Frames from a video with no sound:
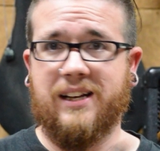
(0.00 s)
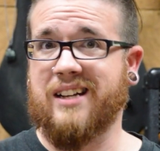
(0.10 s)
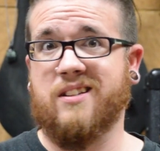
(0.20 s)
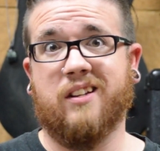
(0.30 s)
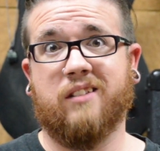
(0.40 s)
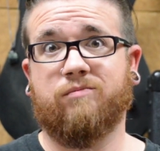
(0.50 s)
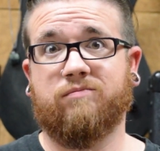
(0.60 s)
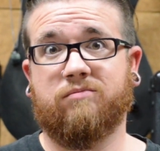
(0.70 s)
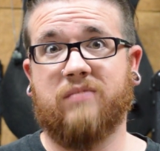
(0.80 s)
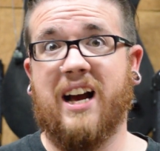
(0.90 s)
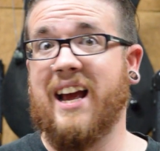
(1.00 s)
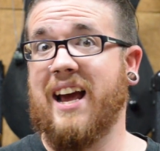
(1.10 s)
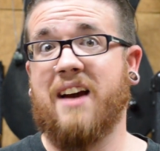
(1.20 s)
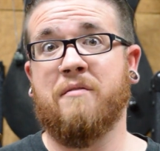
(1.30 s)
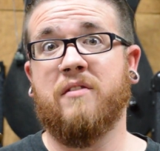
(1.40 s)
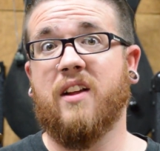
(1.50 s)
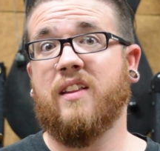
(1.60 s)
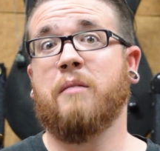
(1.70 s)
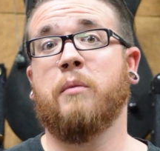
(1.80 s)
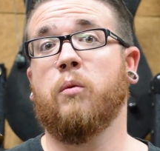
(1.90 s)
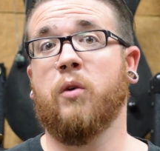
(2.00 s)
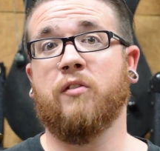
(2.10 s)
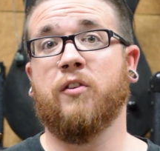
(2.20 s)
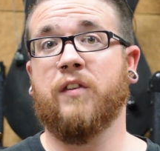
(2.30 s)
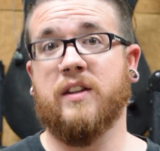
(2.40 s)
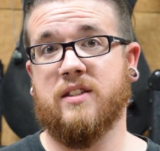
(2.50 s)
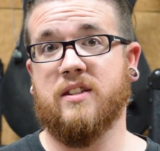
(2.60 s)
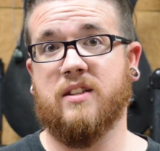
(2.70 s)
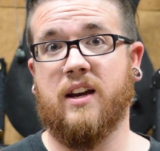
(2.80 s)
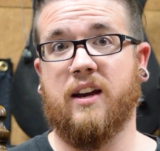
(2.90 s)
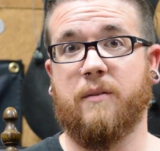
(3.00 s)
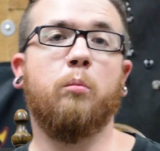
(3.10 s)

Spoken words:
excellent. I have nothing but wonderful things to say.